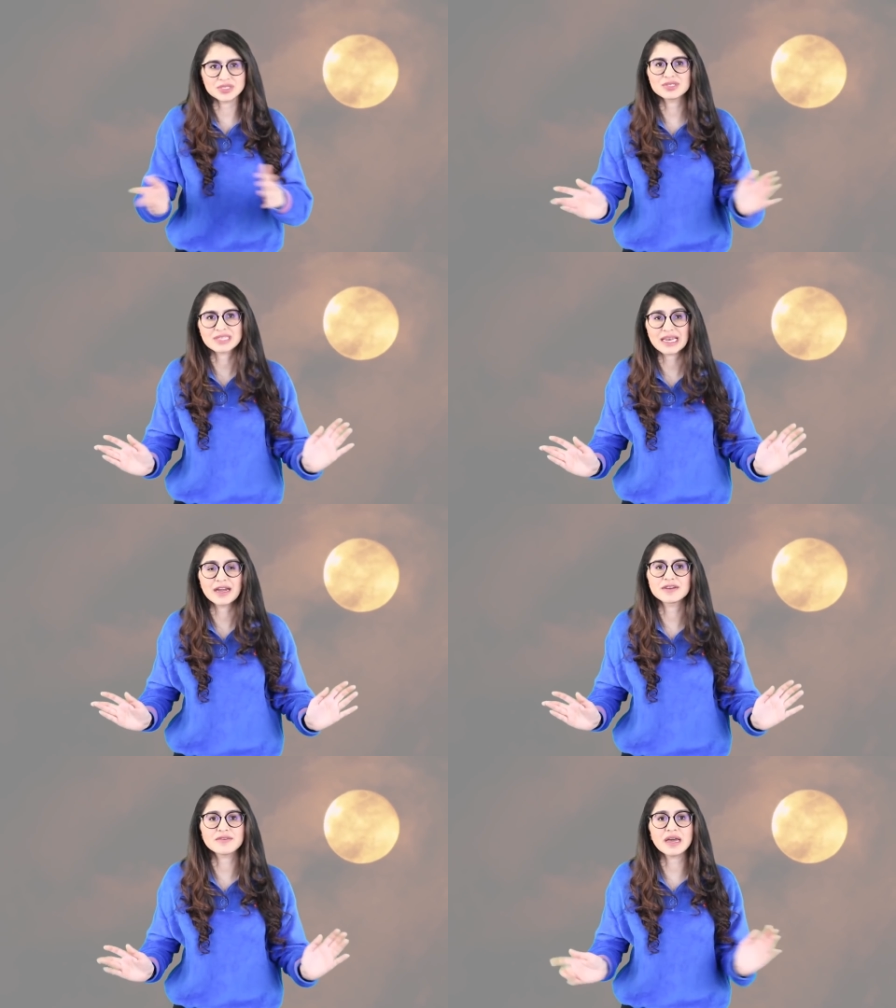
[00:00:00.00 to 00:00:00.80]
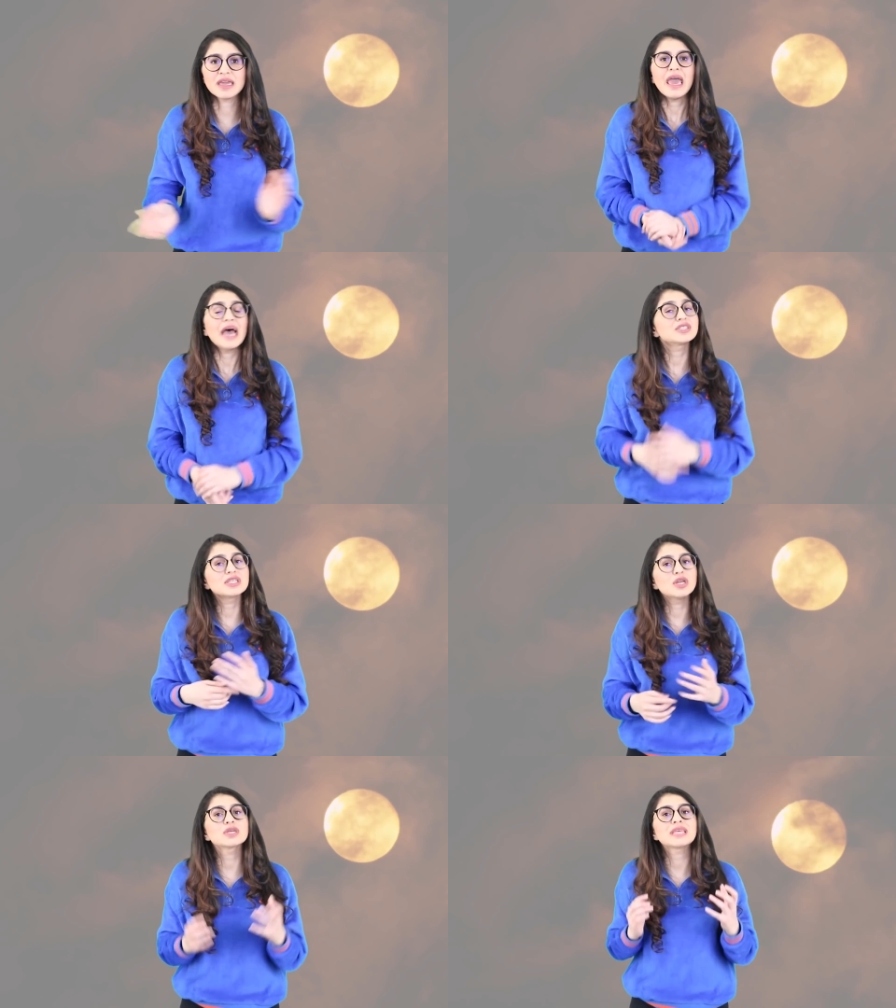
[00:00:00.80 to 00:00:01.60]
just to clarify, and
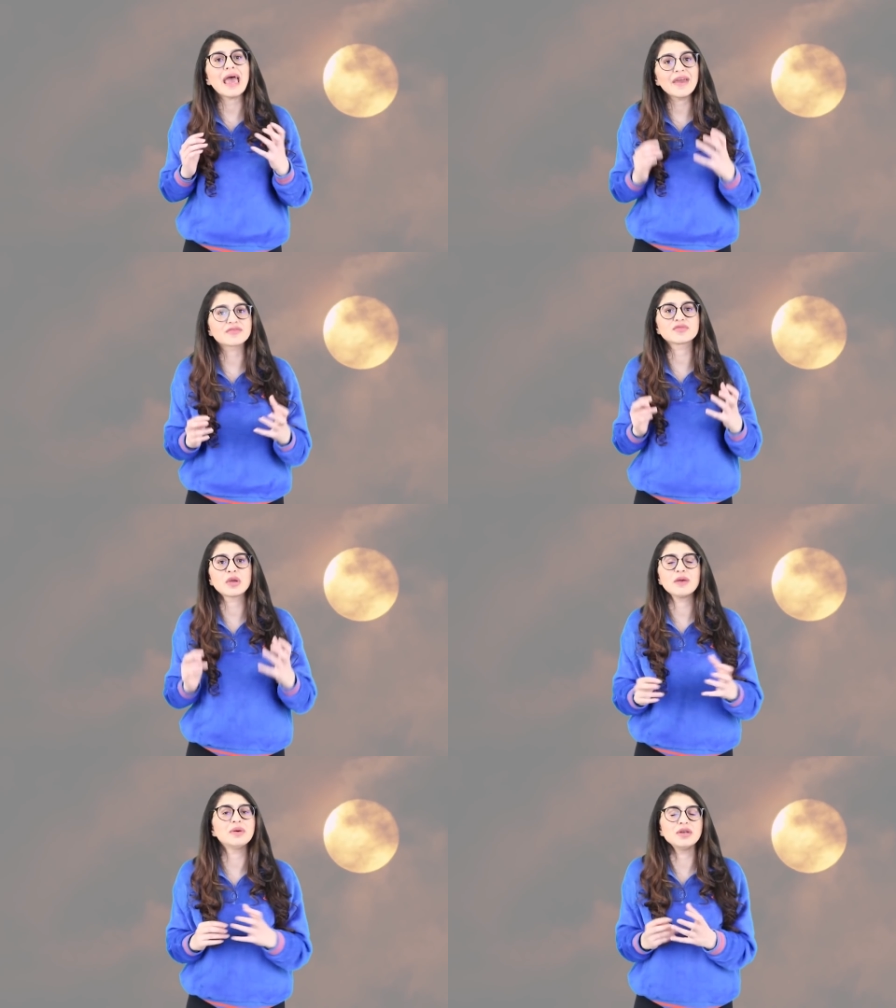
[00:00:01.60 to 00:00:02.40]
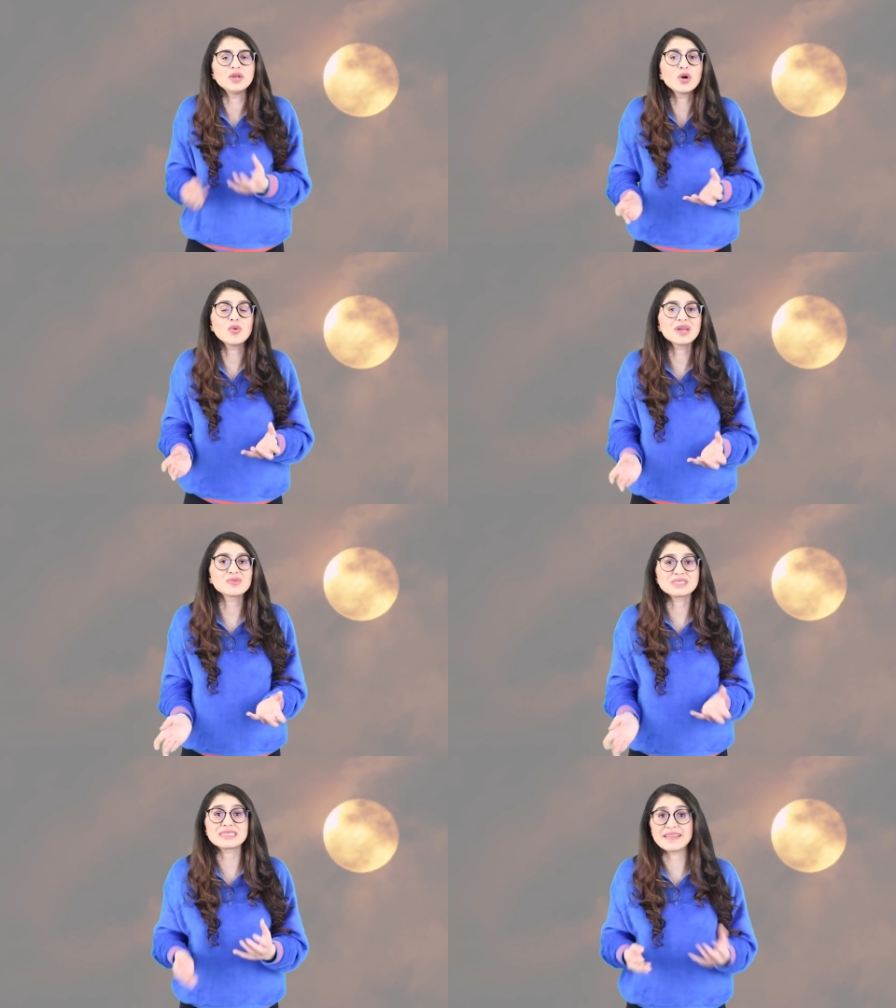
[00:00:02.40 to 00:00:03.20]
she looked everywhere but no
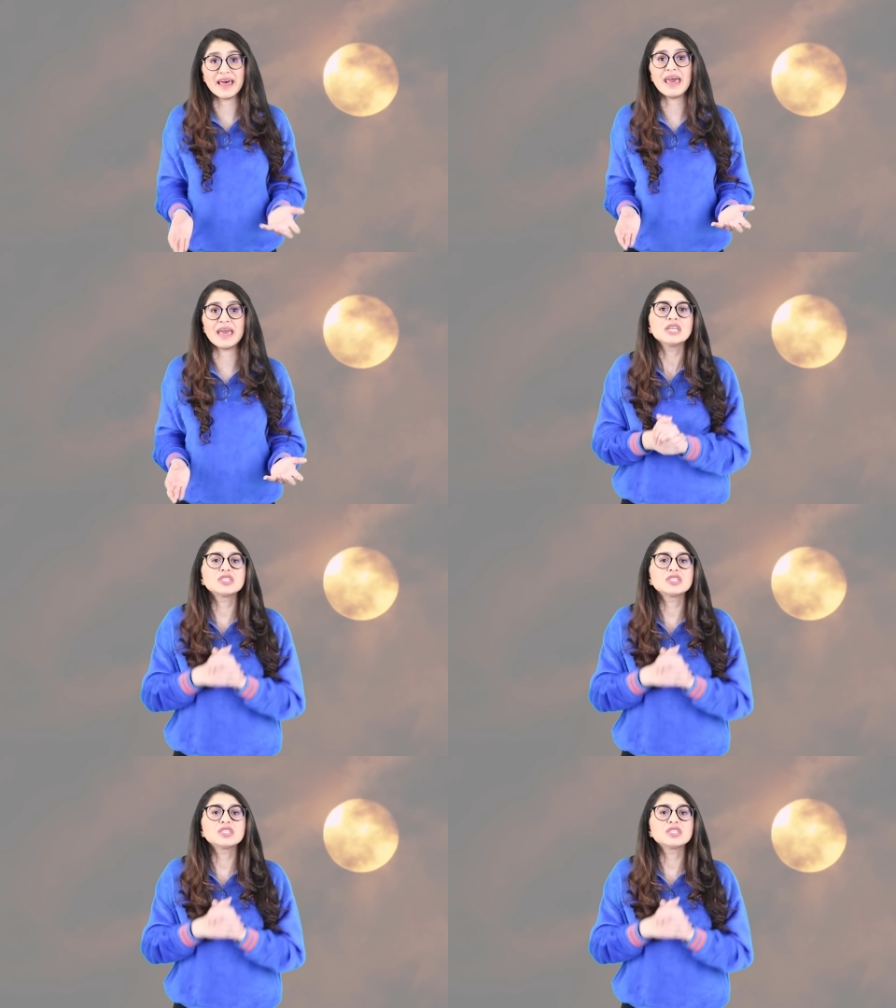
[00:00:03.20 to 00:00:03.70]
one was there.